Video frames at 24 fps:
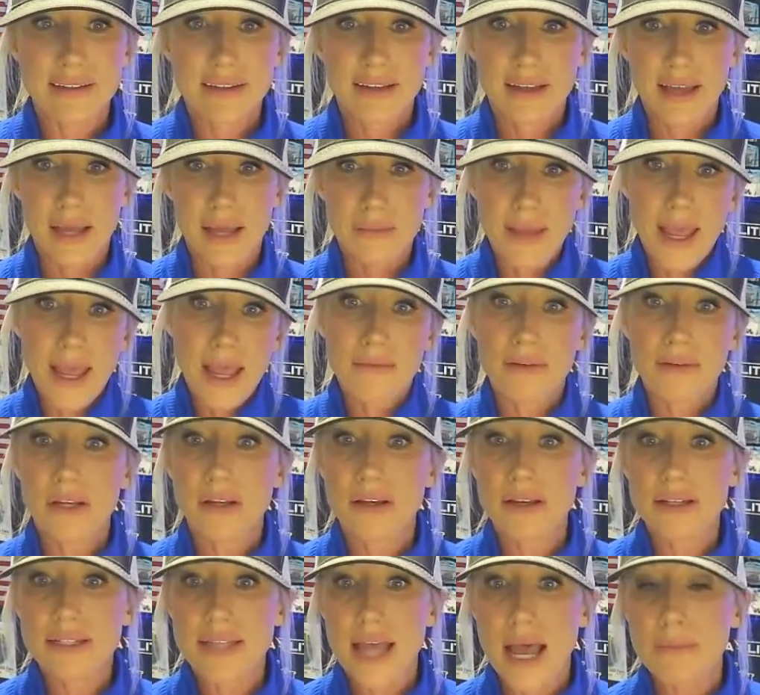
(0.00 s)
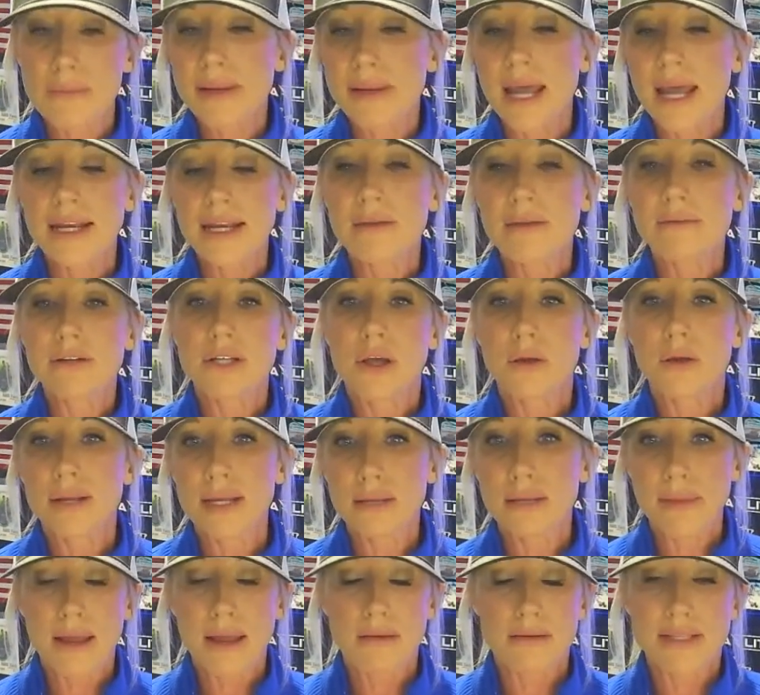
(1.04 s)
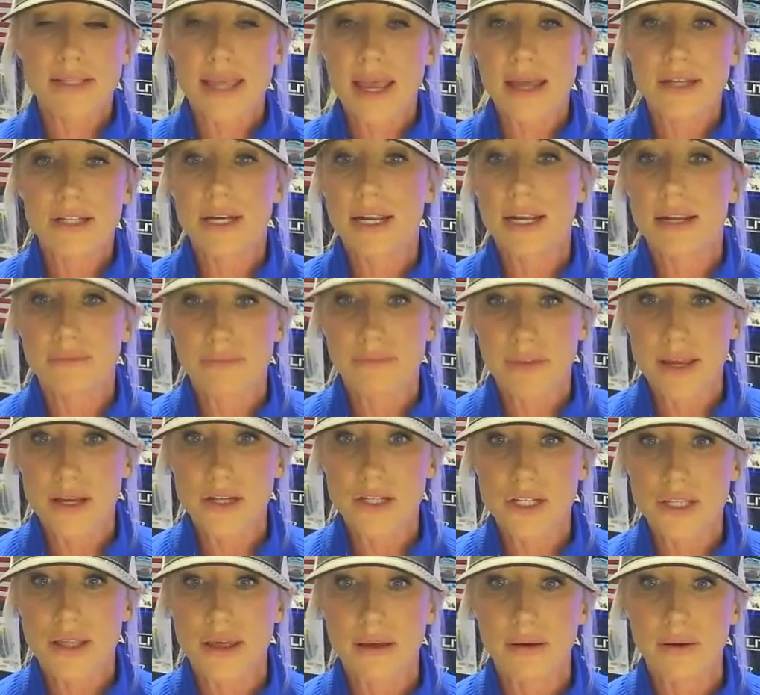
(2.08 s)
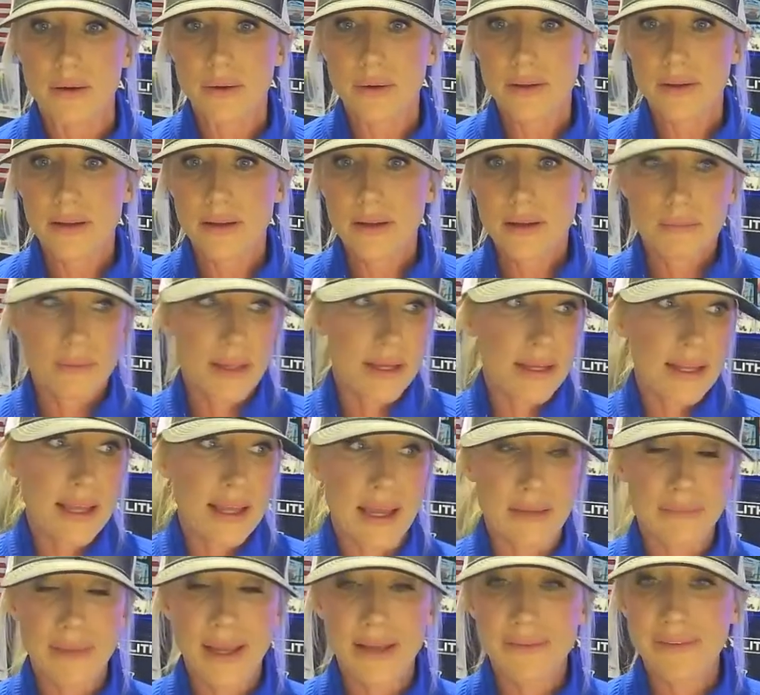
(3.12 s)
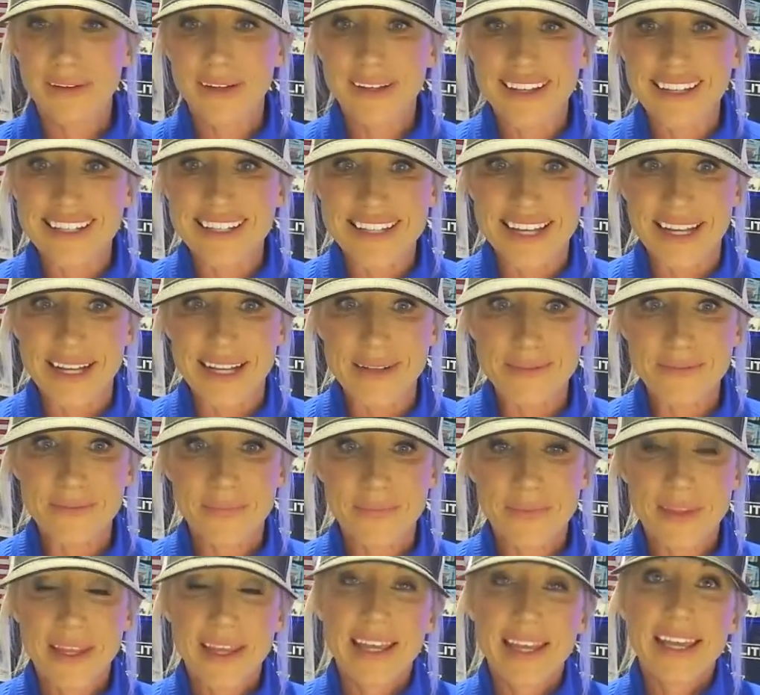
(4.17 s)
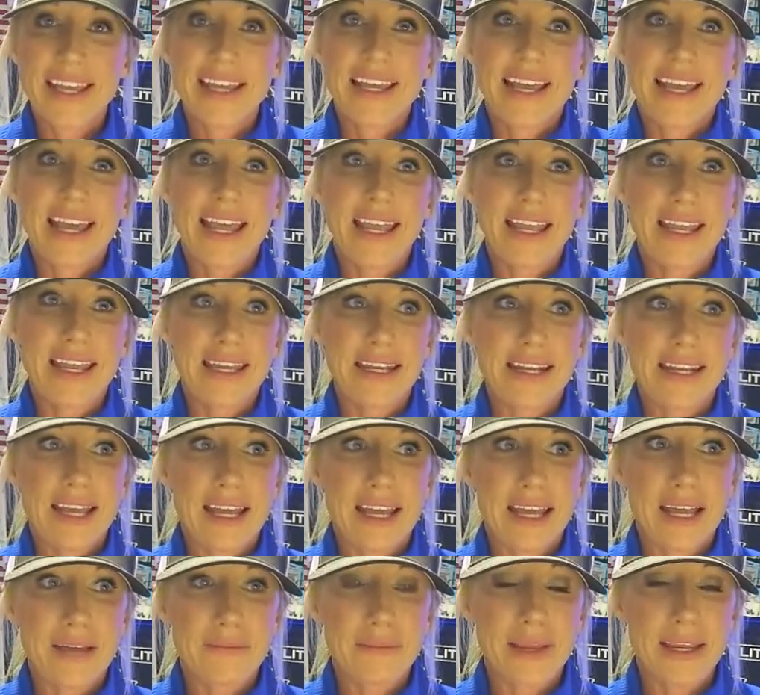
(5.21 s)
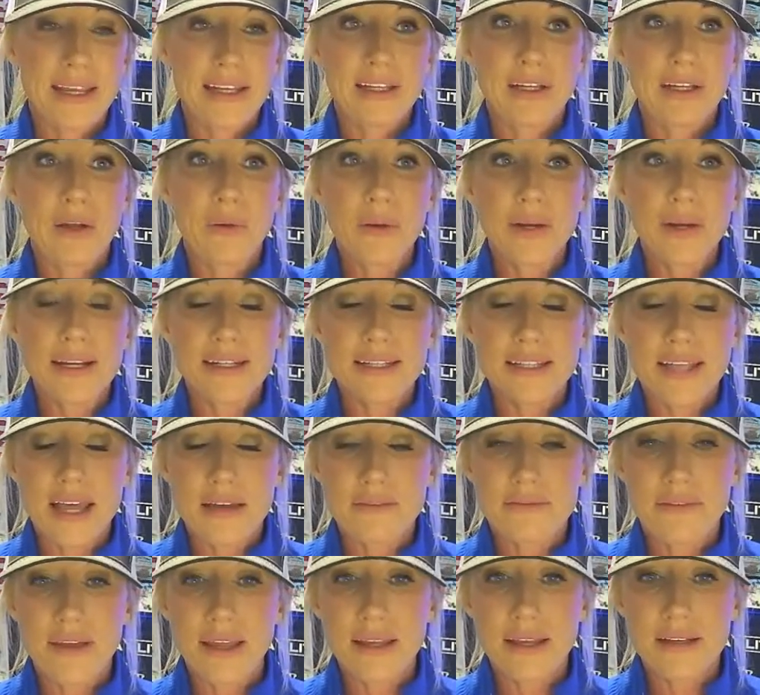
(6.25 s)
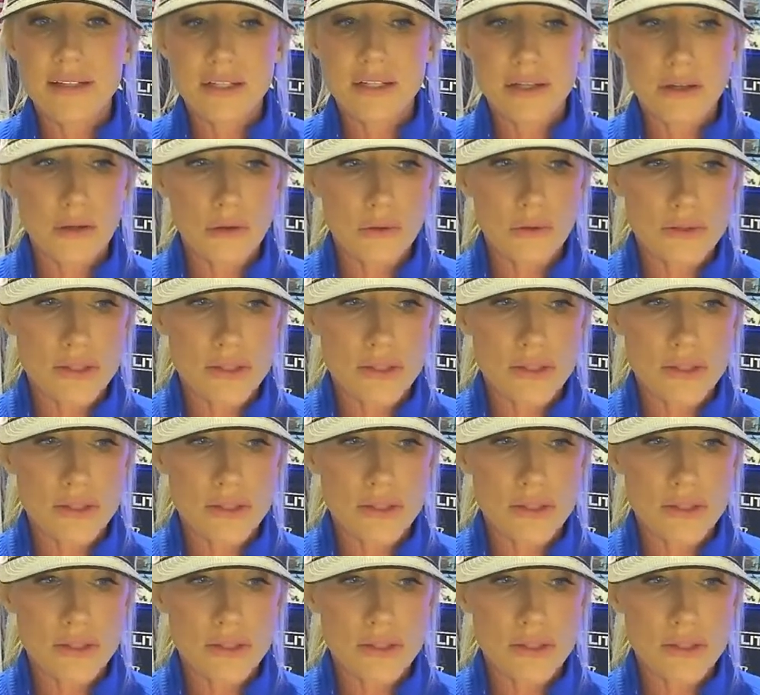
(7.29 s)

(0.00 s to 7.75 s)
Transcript: I'm having a good time, but I never told anybody I was catching any fish, though. Like, I'm having a good time. And I mean, going into that vent too.